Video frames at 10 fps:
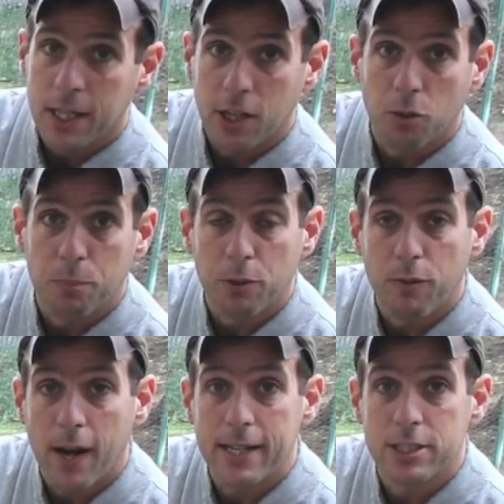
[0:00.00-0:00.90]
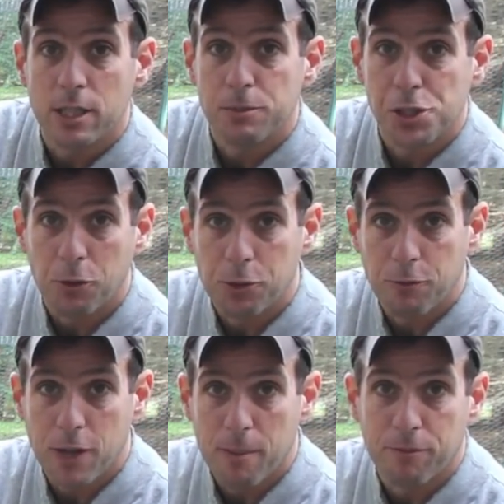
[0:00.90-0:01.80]
It'll provide some shelter
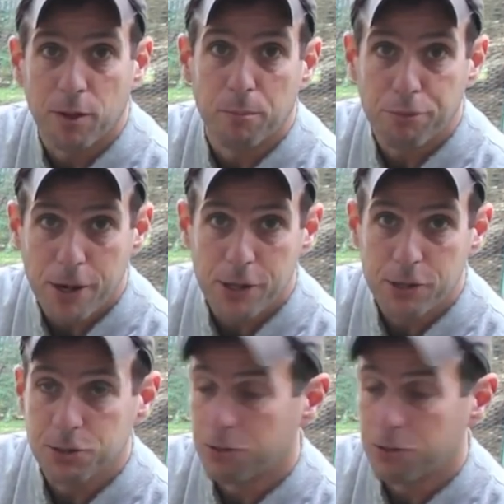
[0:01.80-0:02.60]
for them from predators